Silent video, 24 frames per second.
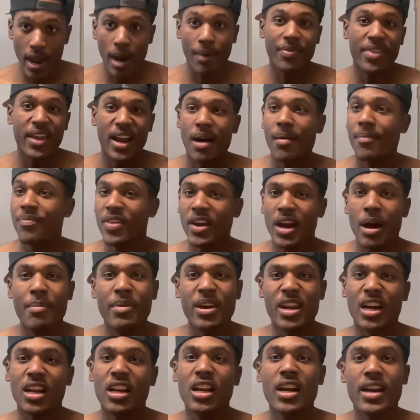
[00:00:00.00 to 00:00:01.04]
I'm think I'm think I'm in
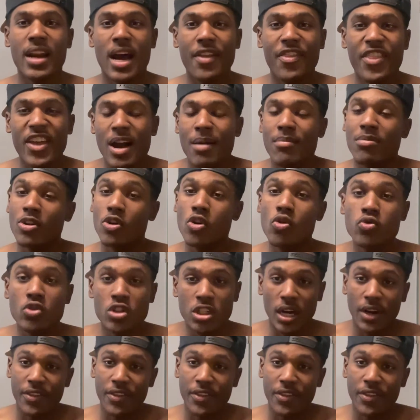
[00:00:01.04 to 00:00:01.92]
the clear now. I think I'm Gucci.